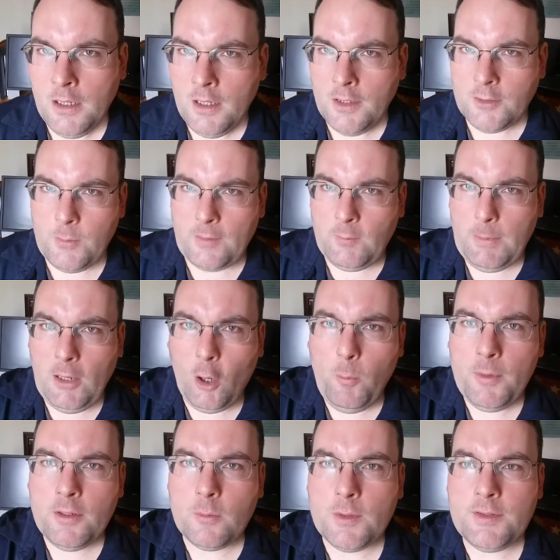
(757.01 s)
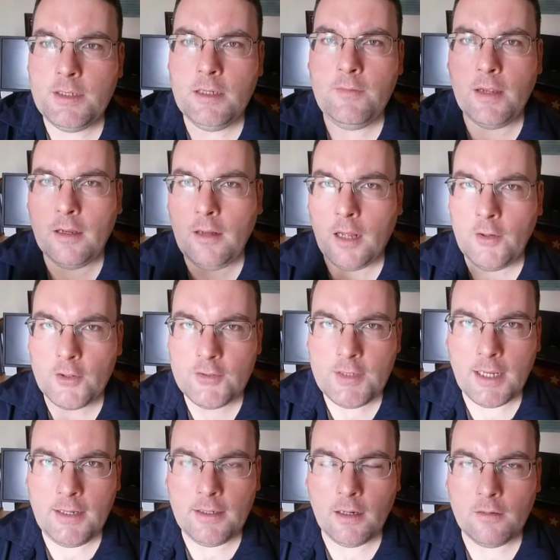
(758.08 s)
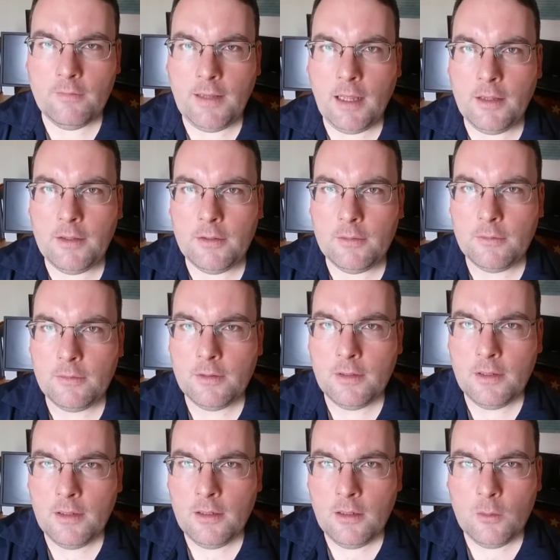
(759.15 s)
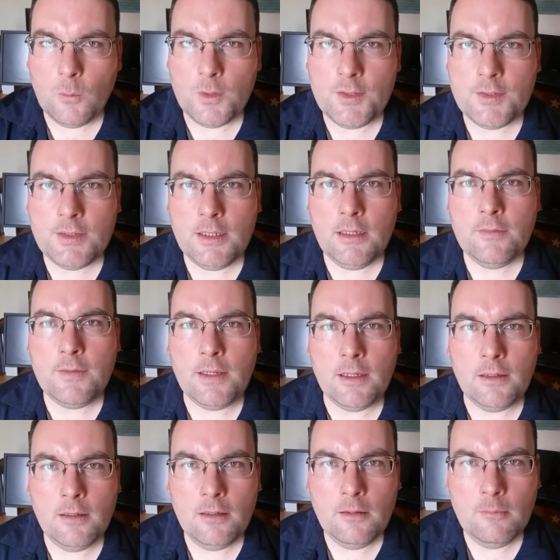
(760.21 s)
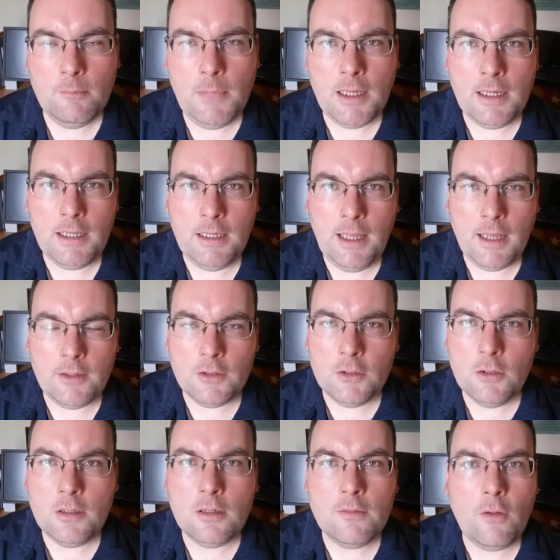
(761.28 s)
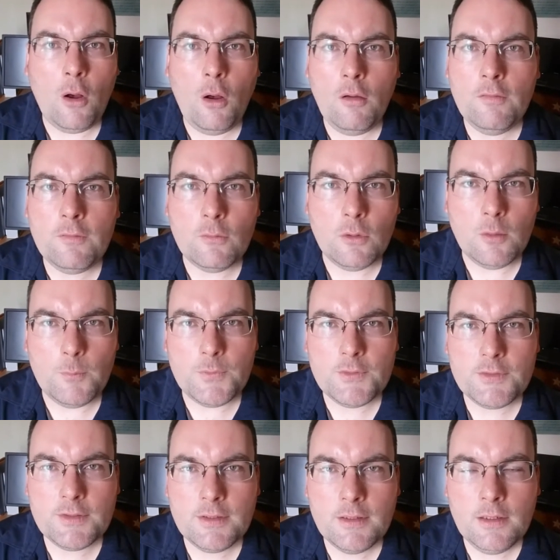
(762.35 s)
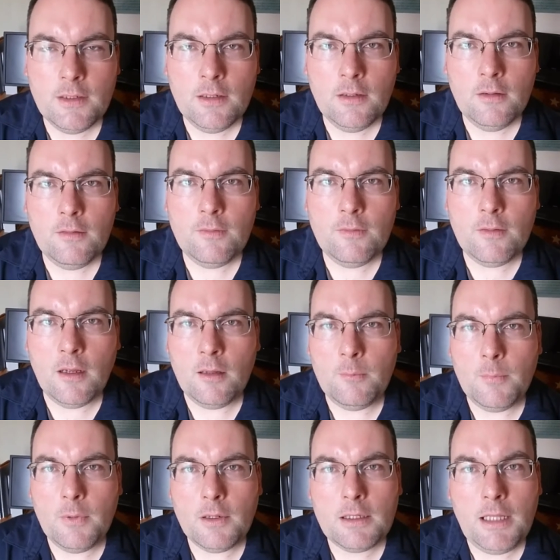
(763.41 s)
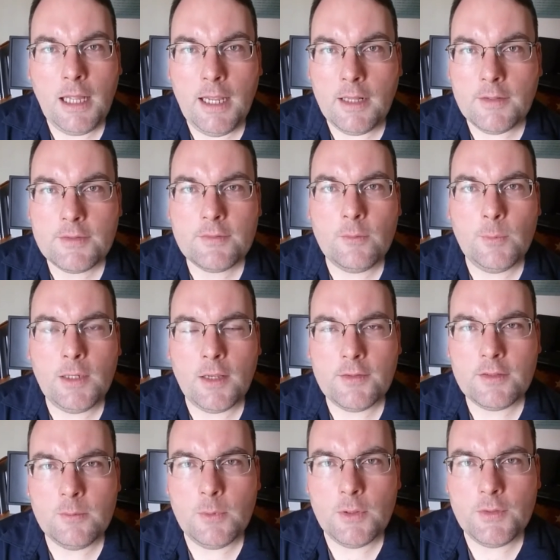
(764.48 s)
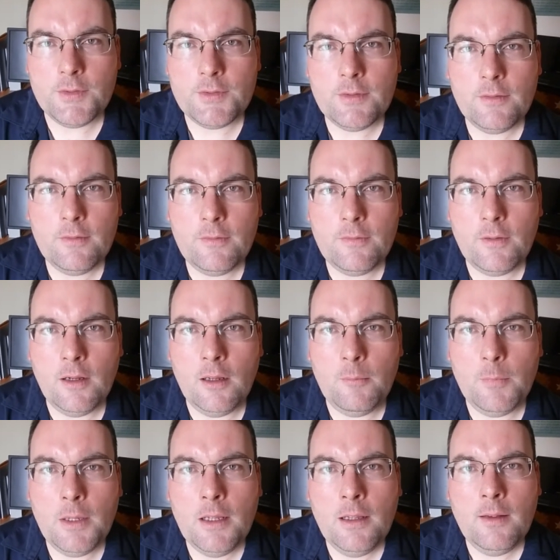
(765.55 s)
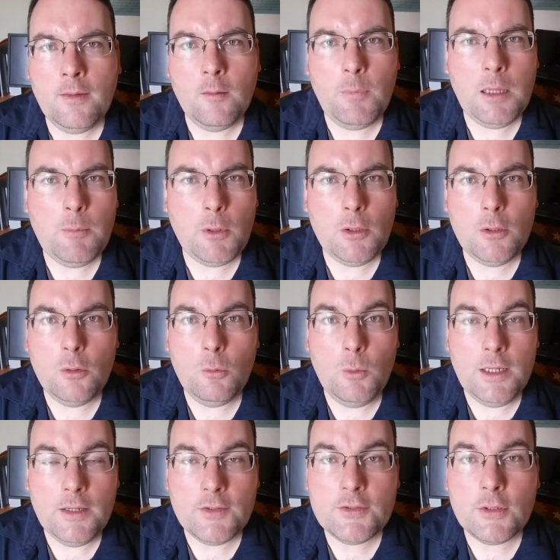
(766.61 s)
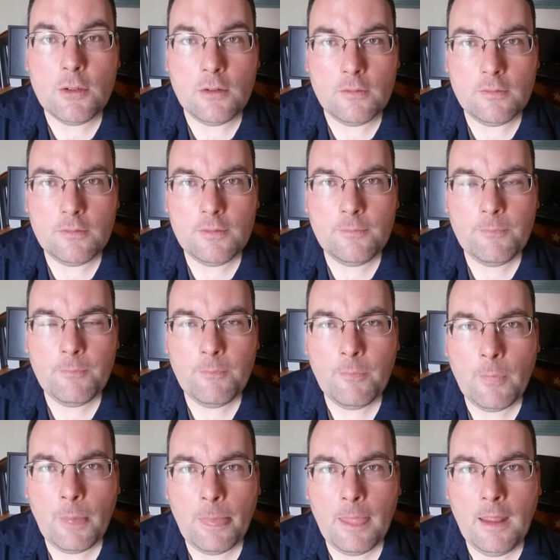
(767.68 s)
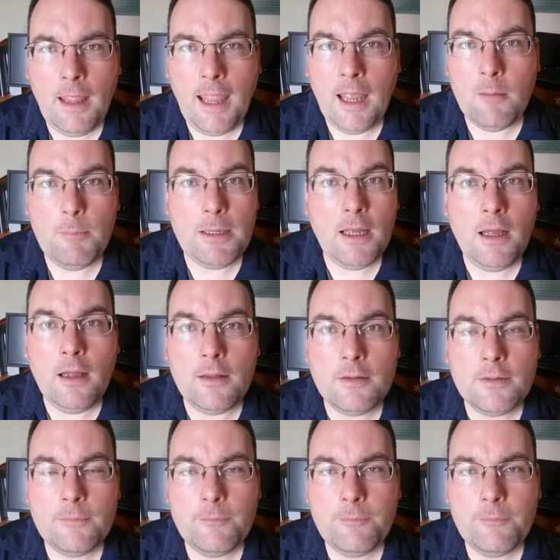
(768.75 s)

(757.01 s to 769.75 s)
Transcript: So we have to be open to receiving, understanding our value, receiving money and good of all forms from clients, from customers, from the people who we serve, and beyond.